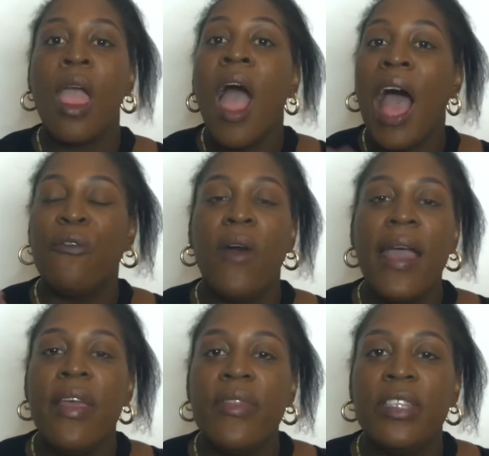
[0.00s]
I find
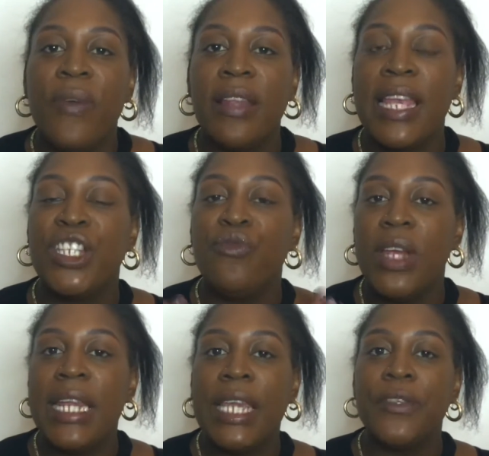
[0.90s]
that this foundation
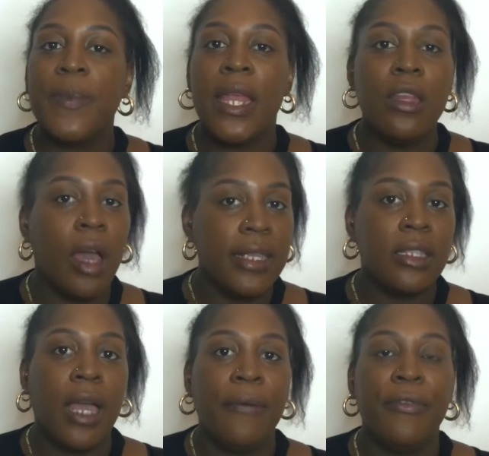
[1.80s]
really gives me a nice
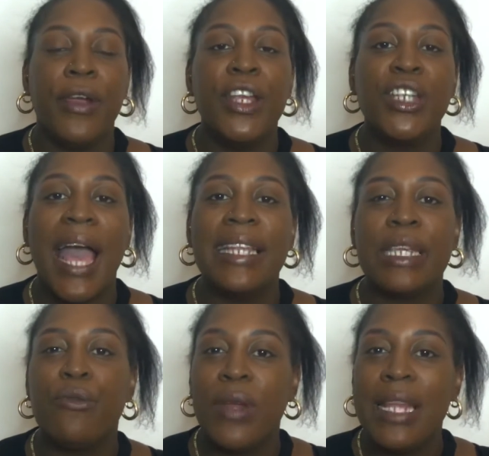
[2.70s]
coverage, and
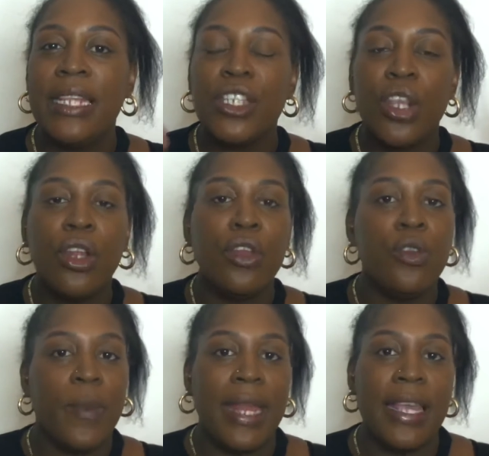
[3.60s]
it really just
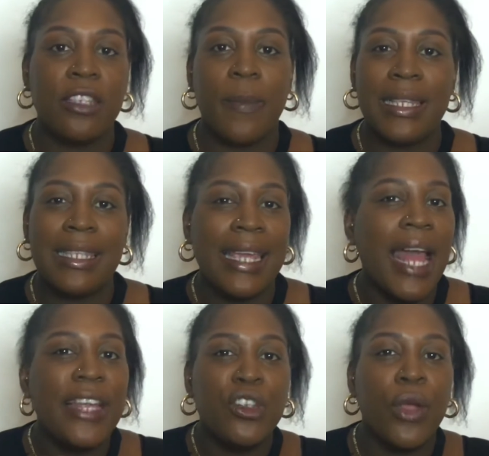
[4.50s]
illuminates my skin.
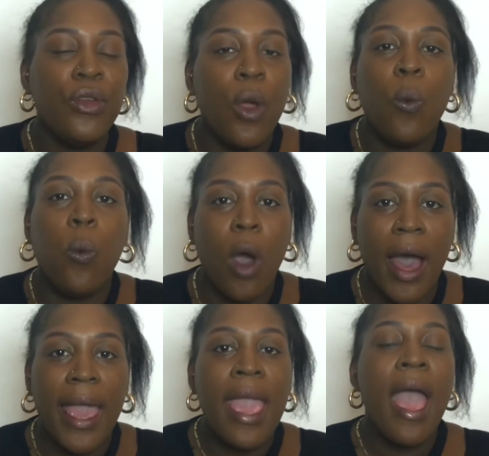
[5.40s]
I don't know
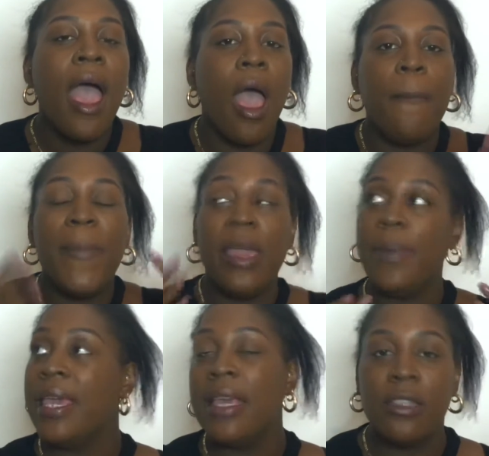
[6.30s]
why. Maybe
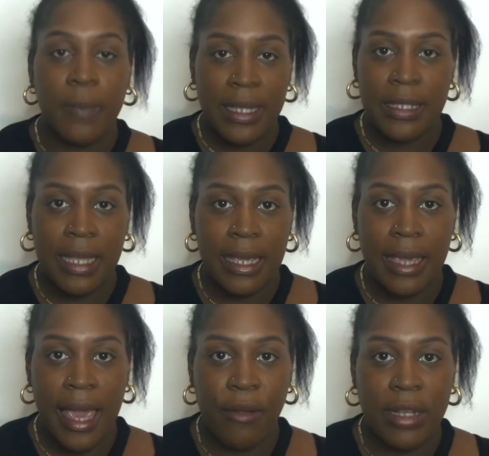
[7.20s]
it is my
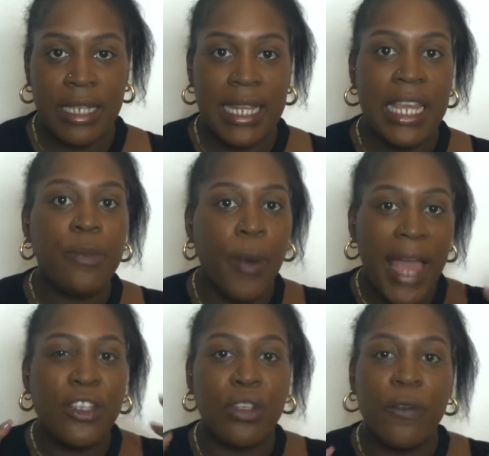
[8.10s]
skincare underneath, but I
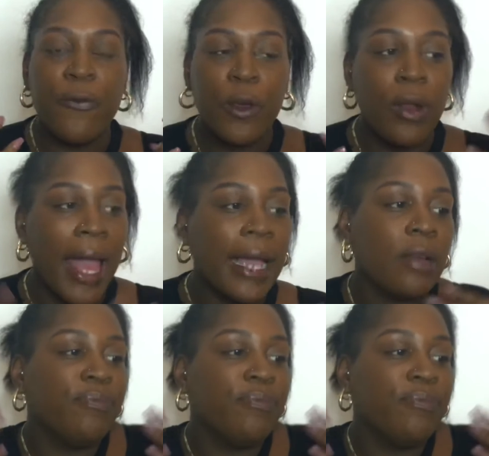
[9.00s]
do feel like